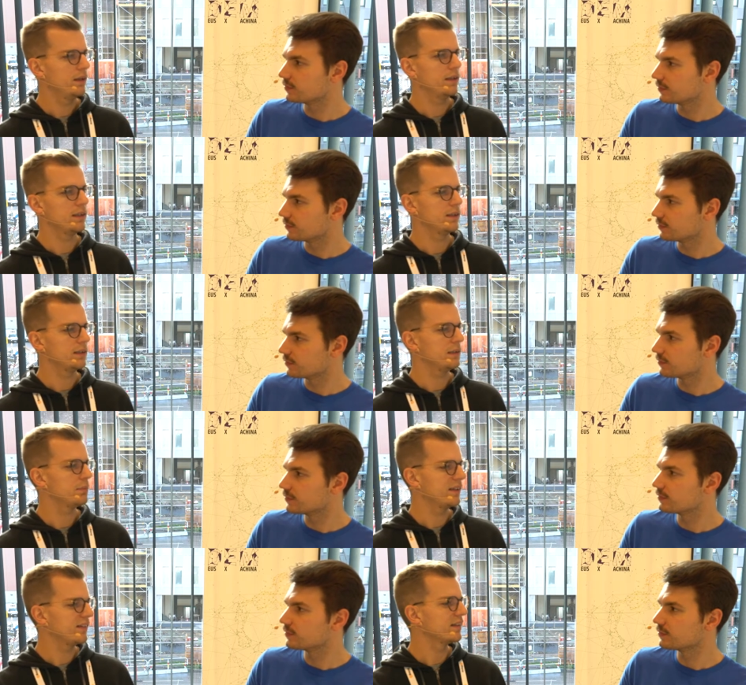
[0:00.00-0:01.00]
Speaker 1: uh,
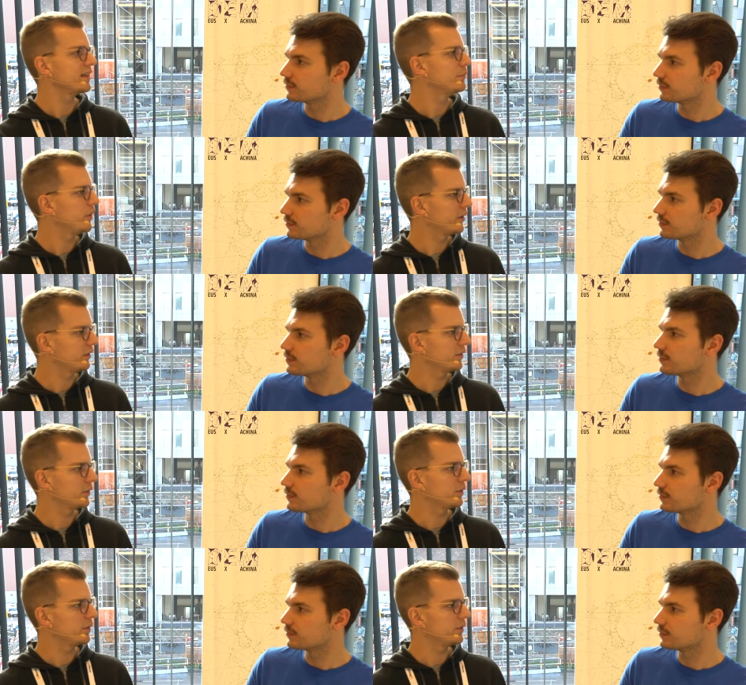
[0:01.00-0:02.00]
implicitly modeled
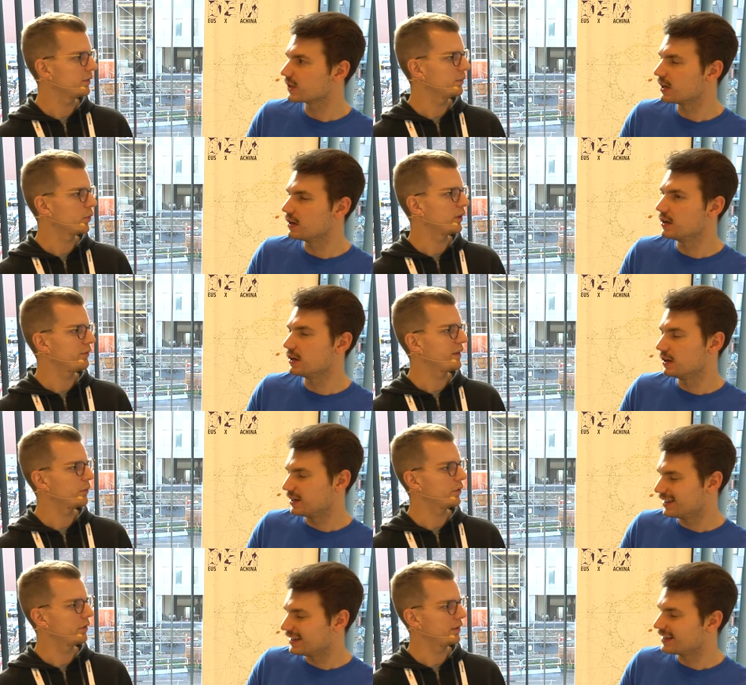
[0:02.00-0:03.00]
or, or more
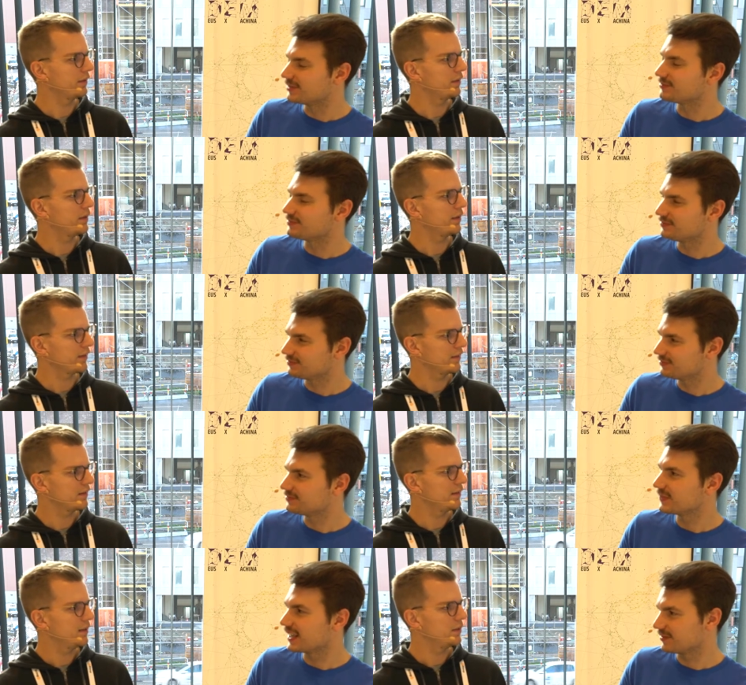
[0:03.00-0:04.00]
ephemeral yeah. in, in a
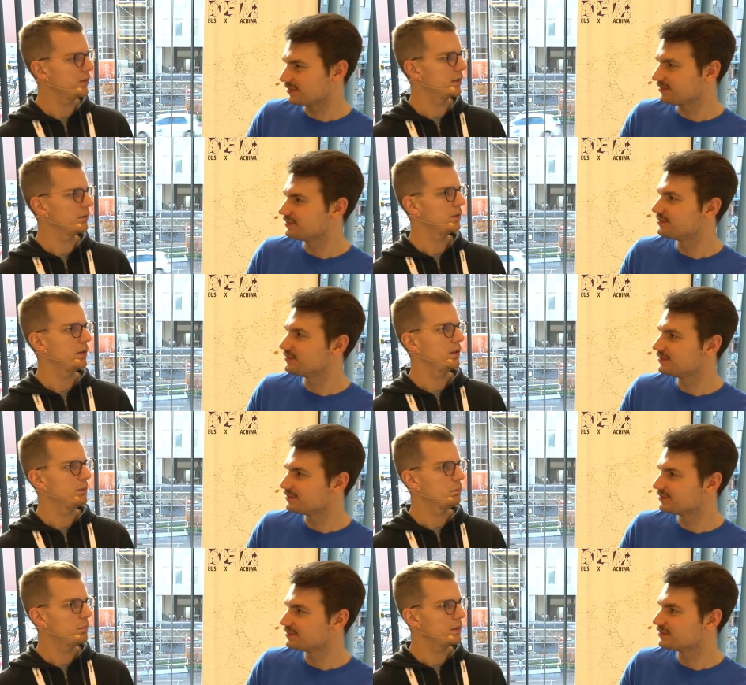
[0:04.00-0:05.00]
sense. Yeah. You can
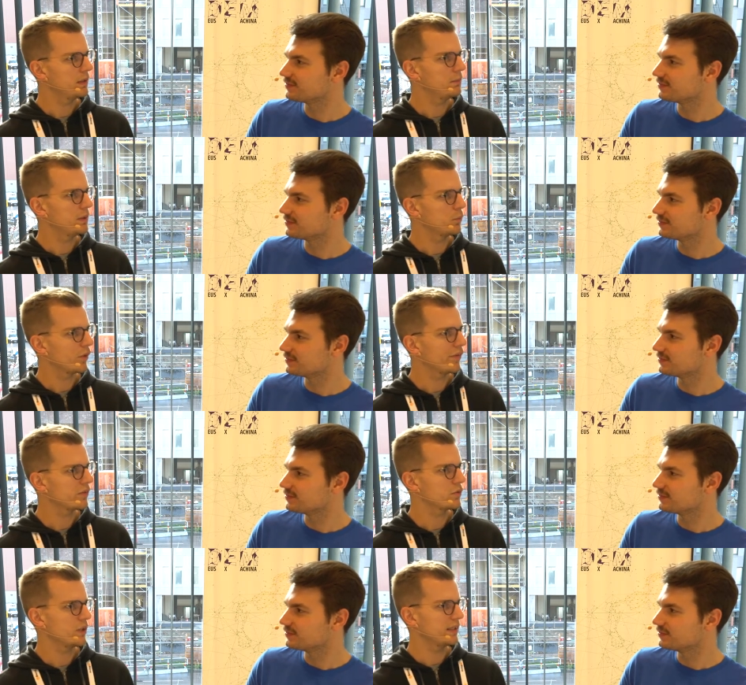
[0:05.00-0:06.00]
a bit more
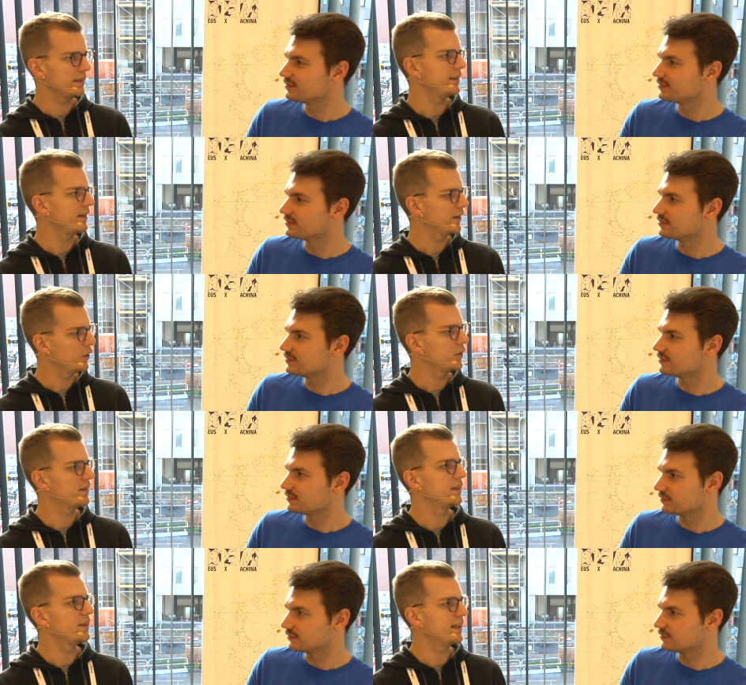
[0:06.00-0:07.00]
strictly encode
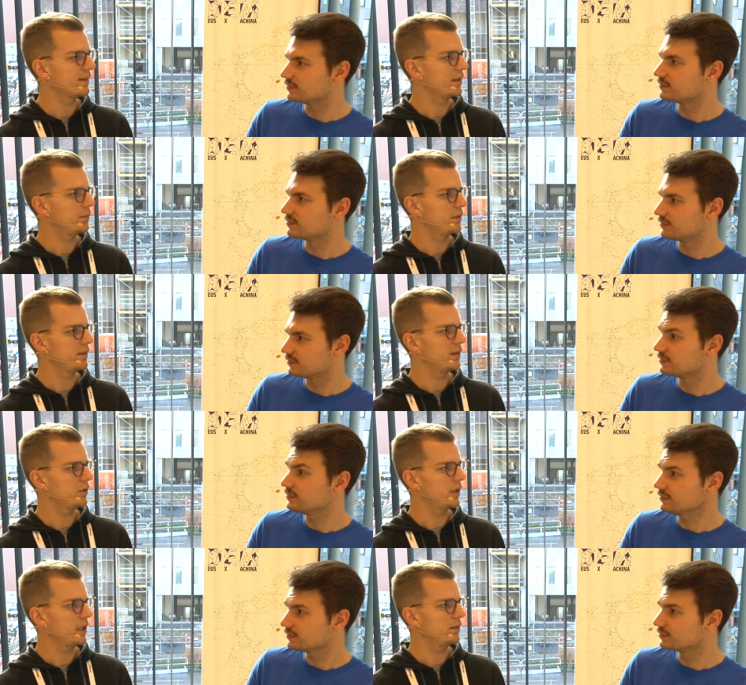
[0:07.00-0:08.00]
it in a data type, and then
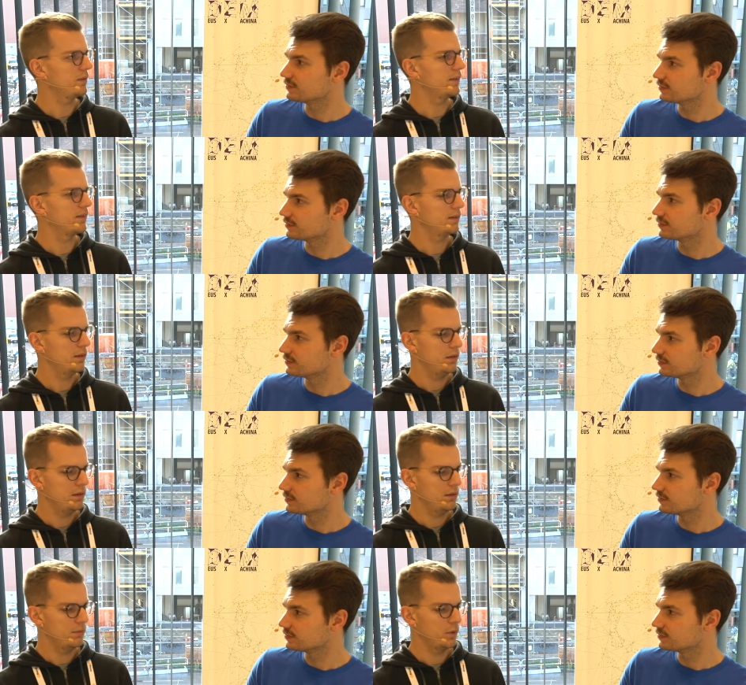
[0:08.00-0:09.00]
you have this
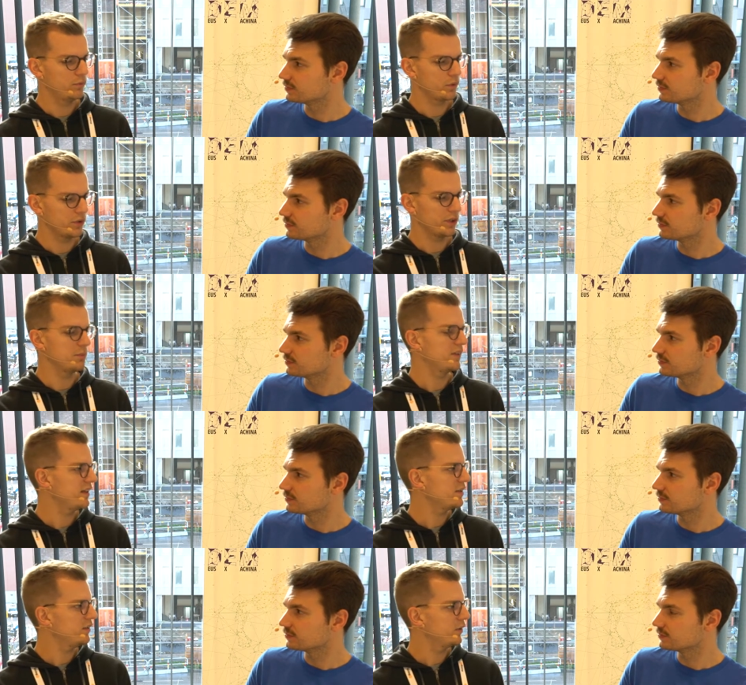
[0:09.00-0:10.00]
both for
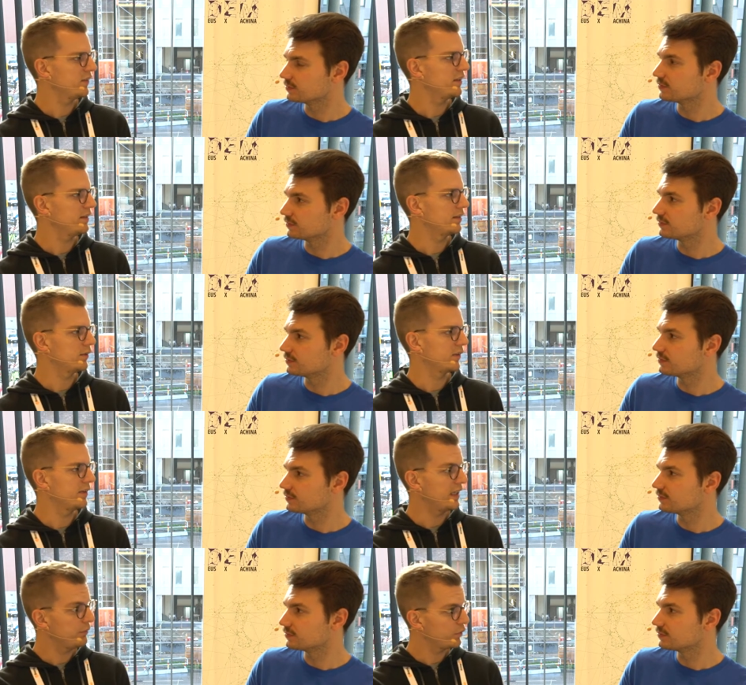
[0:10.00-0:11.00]
documentation, you can see that there's a
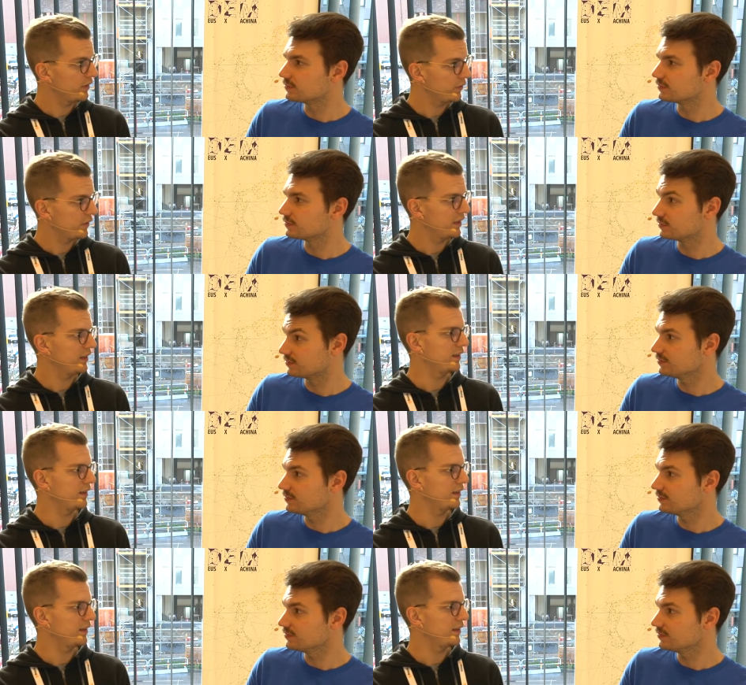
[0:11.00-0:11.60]
name for this thing